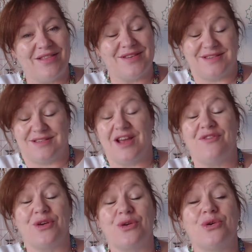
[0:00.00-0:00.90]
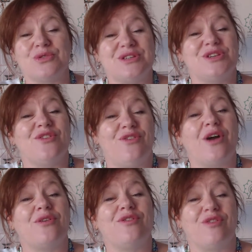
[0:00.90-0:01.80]
the stuff that causes your
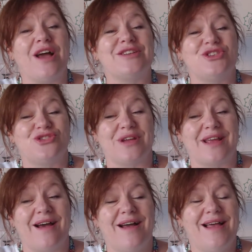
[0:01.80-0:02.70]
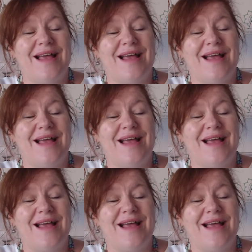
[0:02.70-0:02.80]
fight or flight to trigger